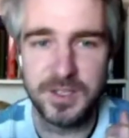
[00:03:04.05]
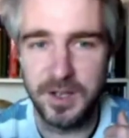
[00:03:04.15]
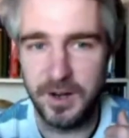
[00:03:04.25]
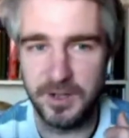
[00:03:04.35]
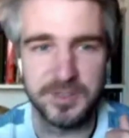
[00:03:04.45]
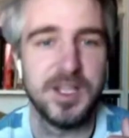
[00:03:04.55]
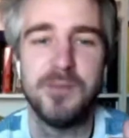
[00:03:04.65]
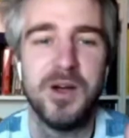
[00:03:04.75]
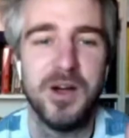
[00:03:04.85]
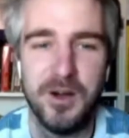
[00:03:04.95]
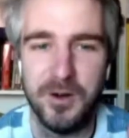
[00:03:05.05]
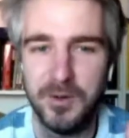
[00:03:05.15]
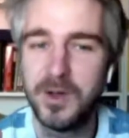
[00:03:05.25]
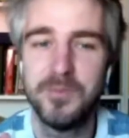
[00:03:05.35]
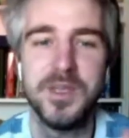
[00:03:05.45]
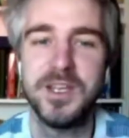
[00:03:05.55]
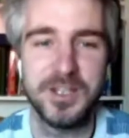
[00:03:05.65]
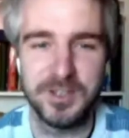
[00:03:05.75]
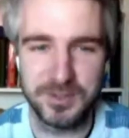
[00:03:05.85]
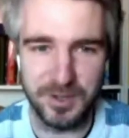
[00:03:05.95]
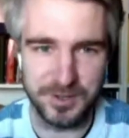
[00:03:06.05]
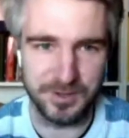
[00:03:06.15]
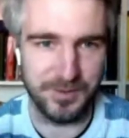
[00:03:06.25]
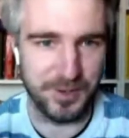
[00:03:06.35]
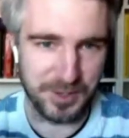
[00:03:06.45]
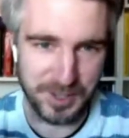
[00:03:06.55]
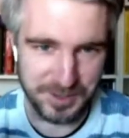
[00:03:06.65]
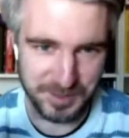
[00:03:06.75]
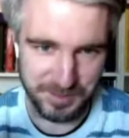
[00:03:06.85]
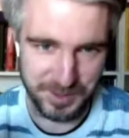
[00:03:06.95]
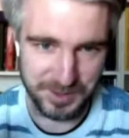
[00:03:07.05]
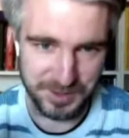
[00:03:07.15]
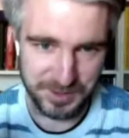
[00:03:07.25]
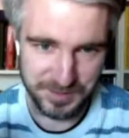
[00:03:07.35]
are somehow meeting the souls of our customers.